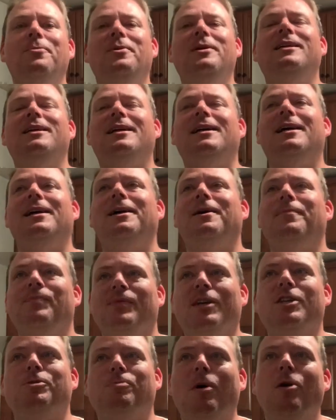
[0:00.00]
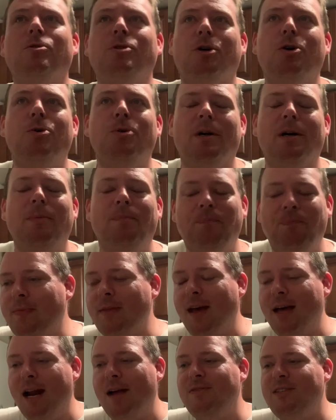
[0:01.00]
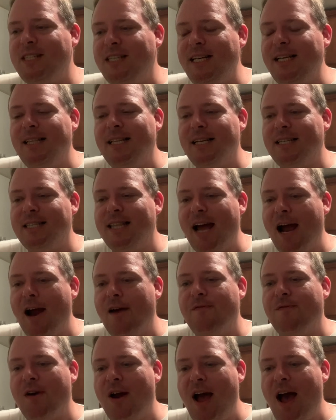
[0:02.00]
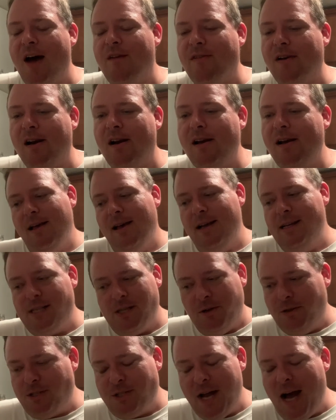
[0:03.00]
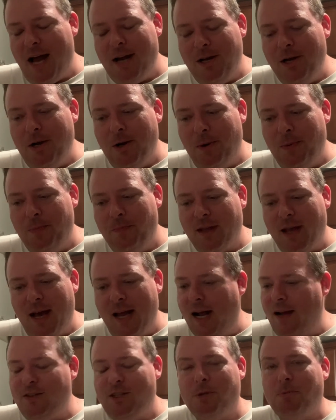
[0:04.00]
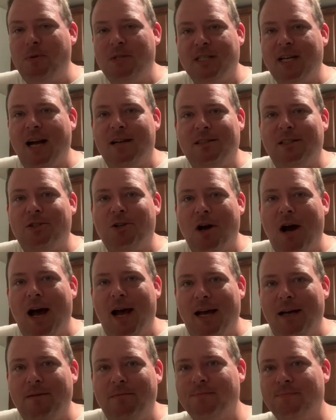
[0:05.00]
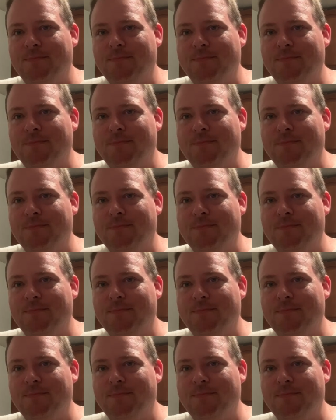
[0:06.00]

We did a smoked Gouda, and I've seen this there forever, and so it's not new, and I've just been scared to try it.